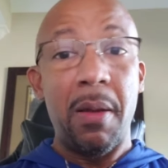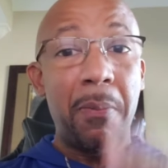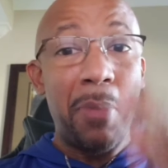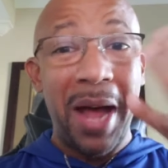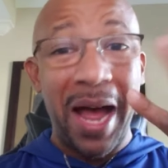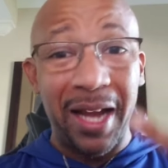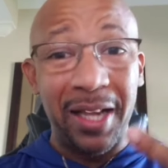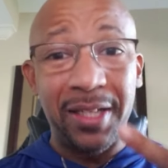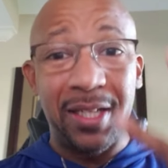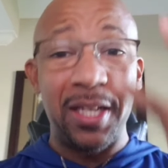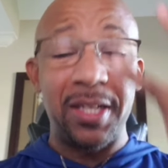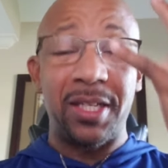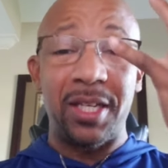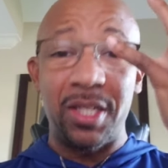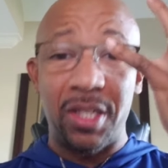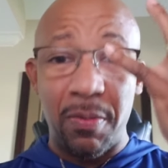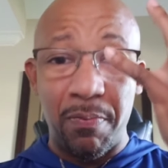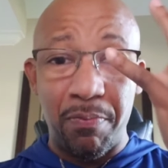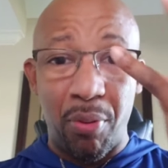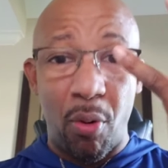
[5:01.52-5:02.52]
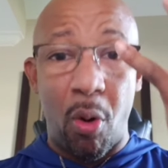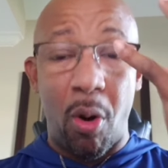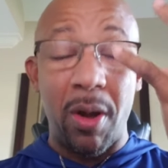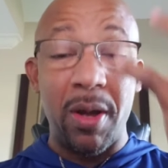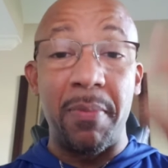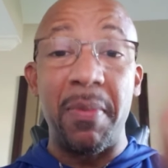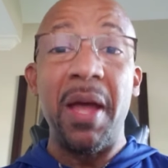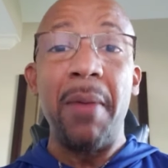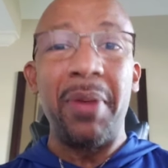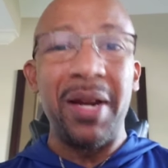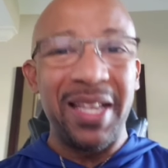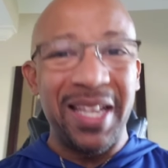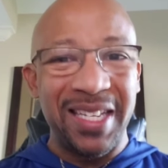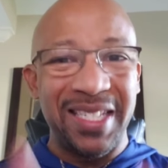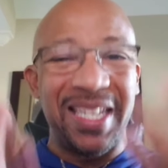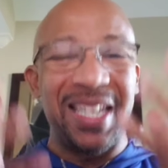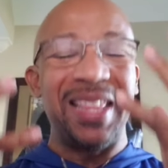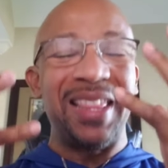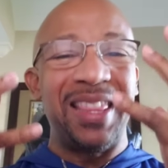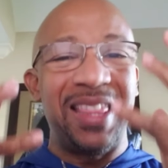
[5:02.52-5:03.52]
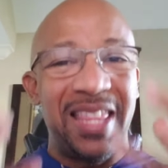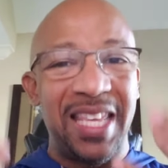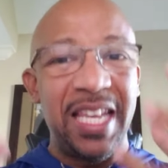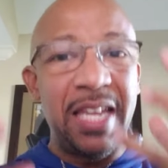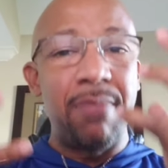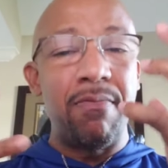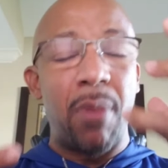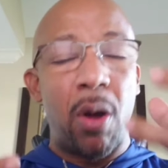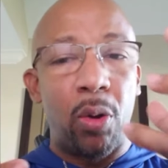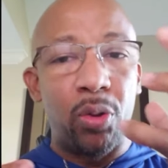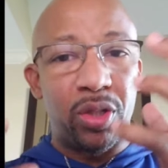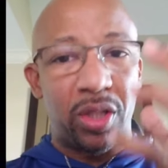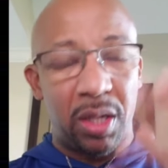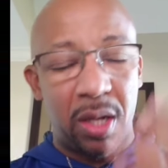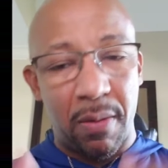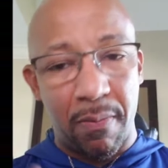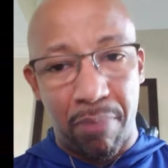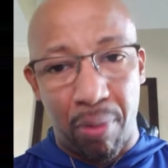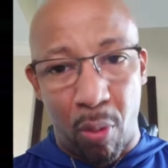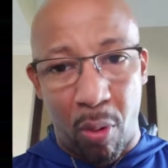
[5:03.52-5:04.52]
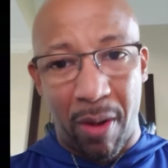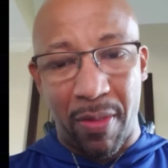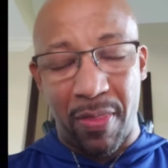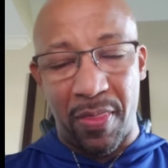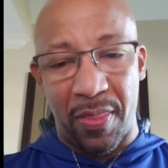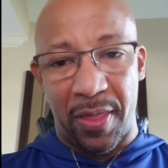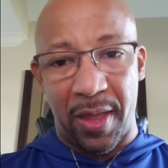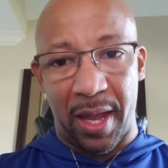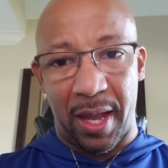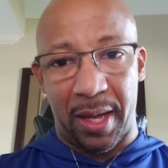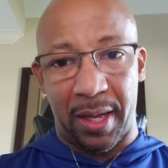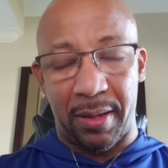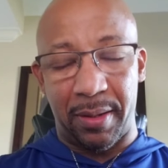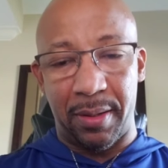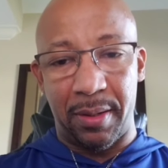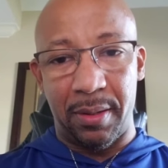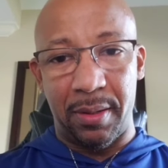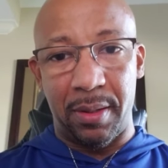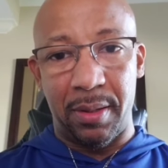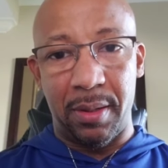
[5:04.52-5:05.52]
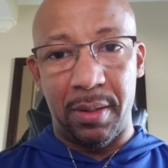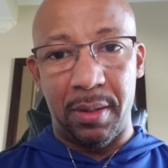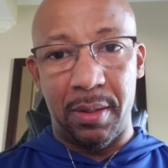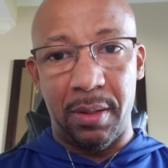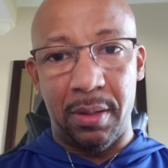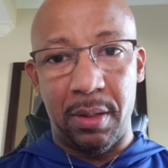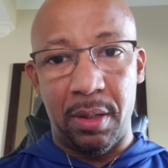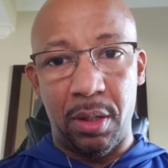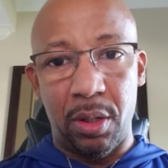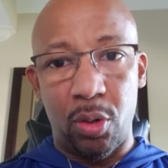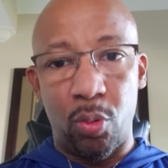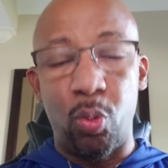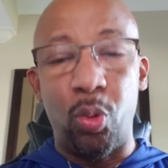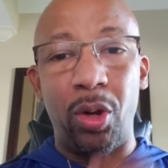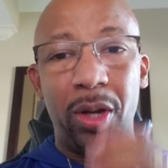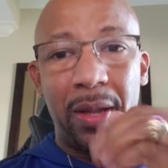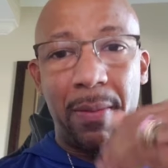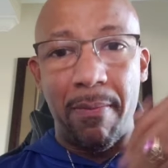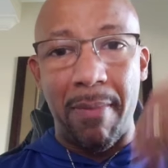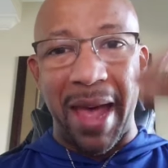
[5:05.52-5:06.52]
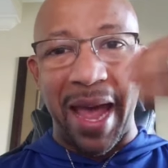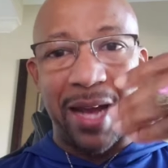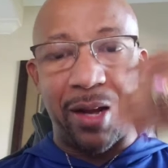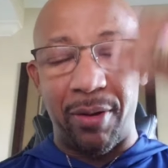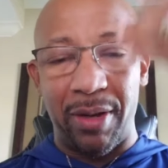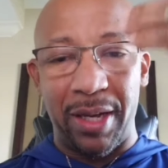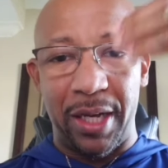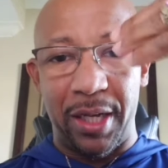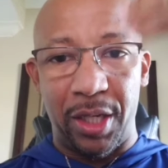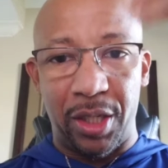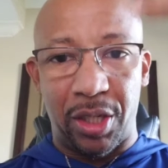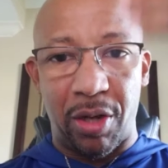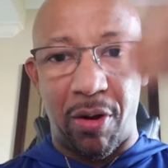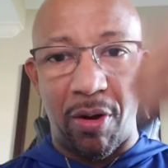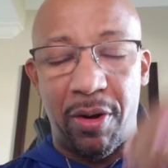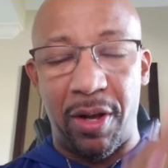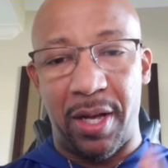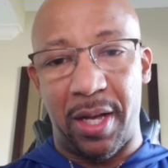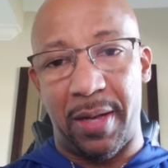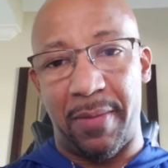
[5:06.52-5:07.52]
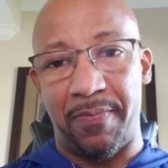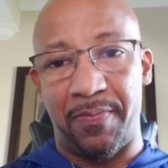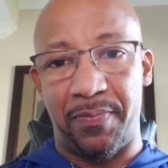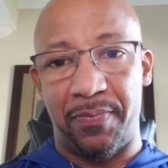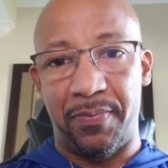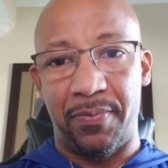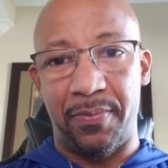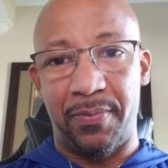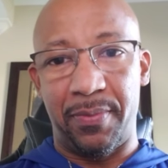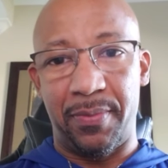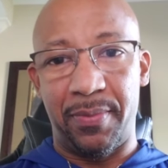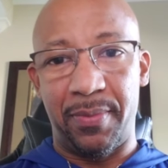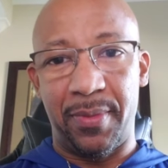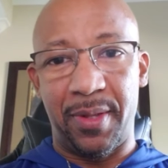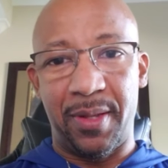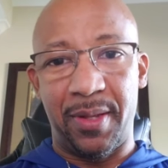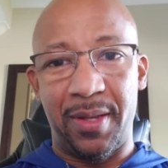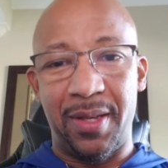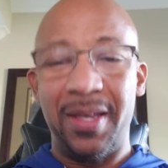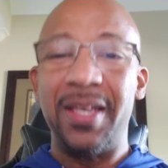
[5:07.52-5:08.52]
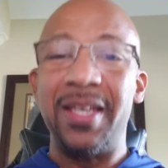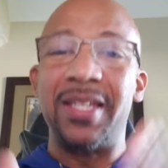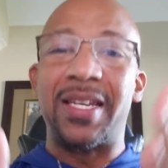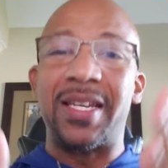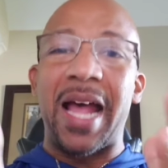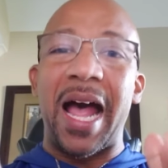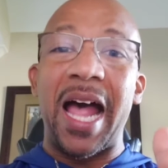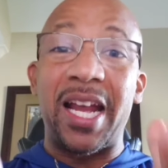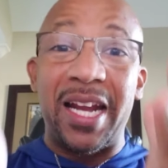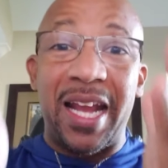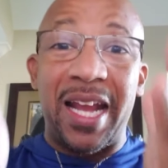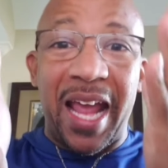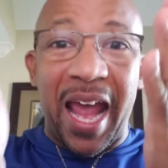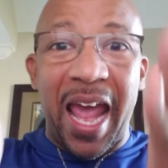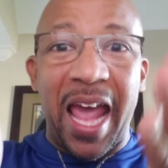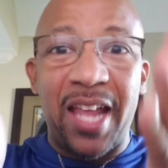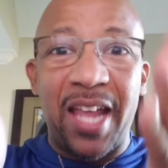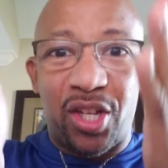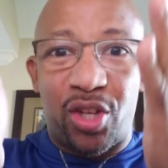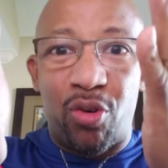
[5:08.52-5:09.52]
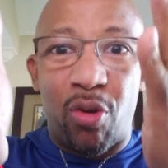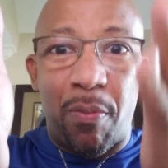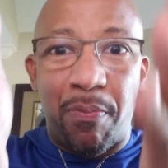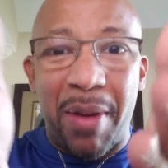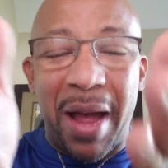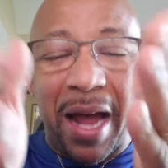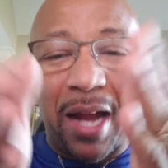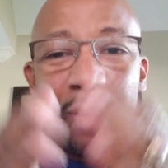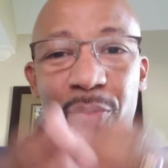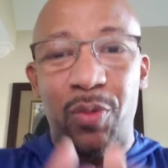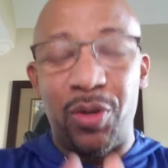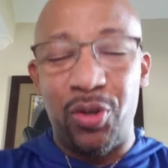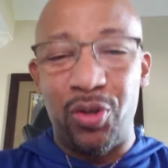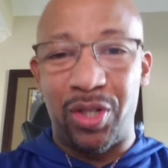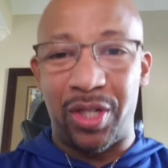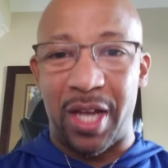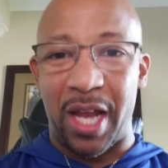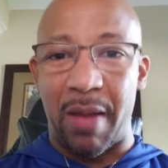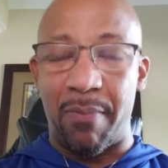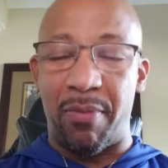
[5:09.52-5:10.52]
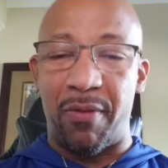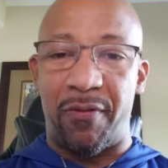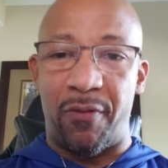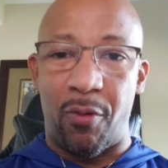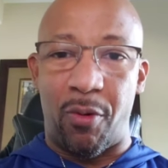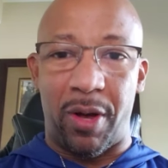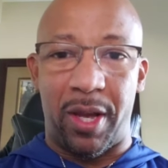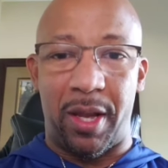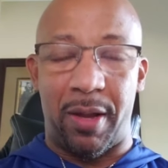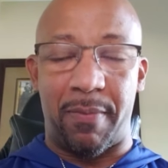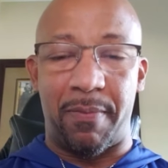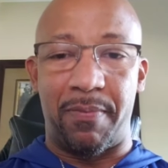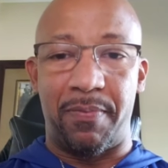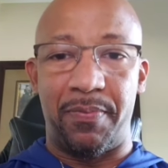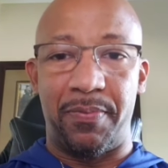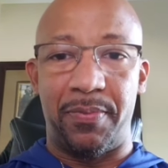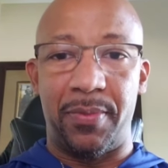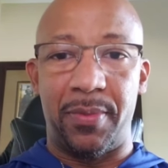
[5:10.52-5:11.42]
Politics is important, but is it the most important thing? Will it matter in eternity? Is God going to ask you about it when you stand before him?